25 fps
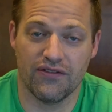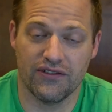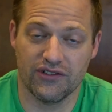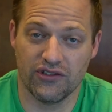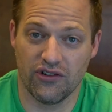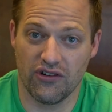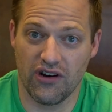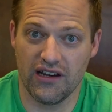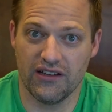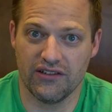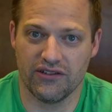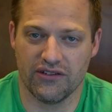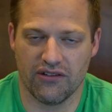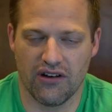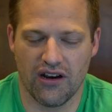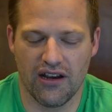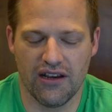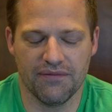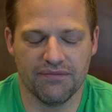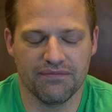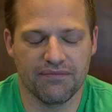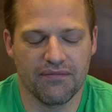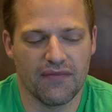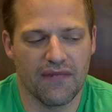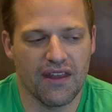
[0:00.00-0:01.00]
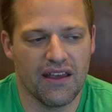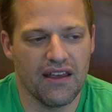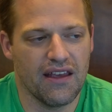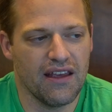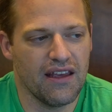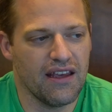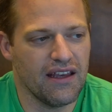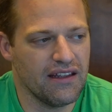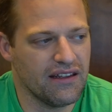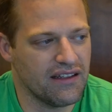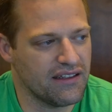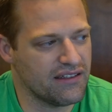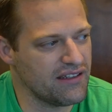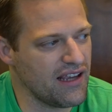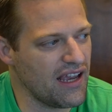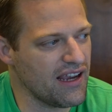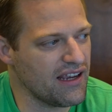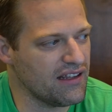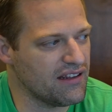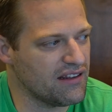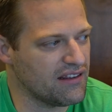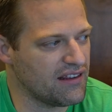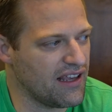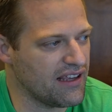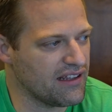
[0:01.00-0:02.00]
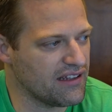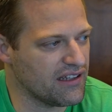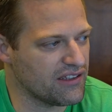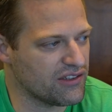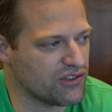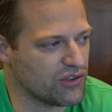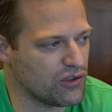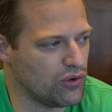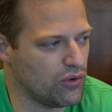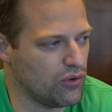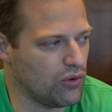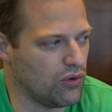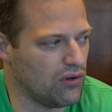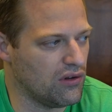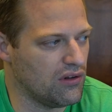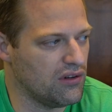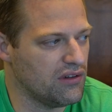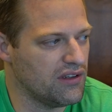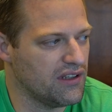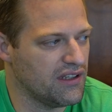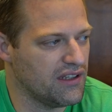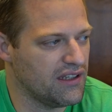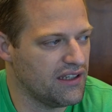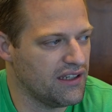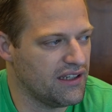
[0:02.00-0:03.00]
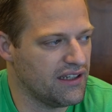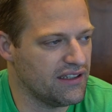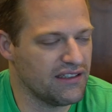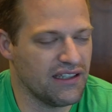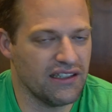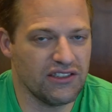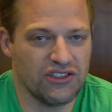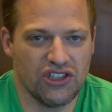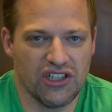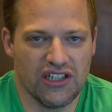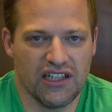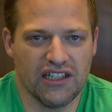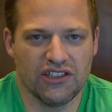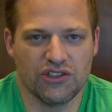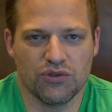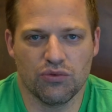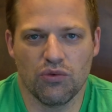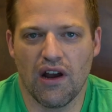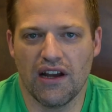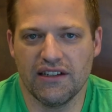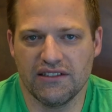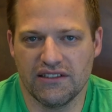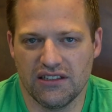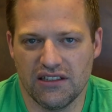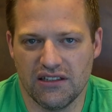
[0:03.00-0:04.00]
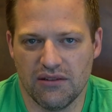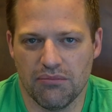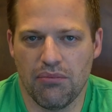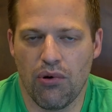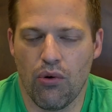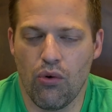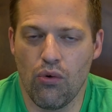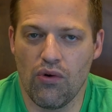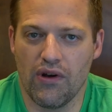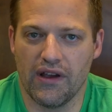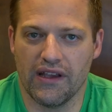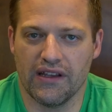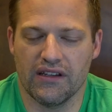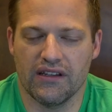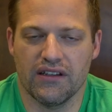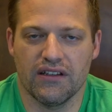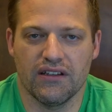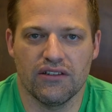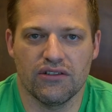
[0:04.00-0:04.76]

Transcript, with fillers: It's crazy, right? The second thing that's cool is that she gets right to the point.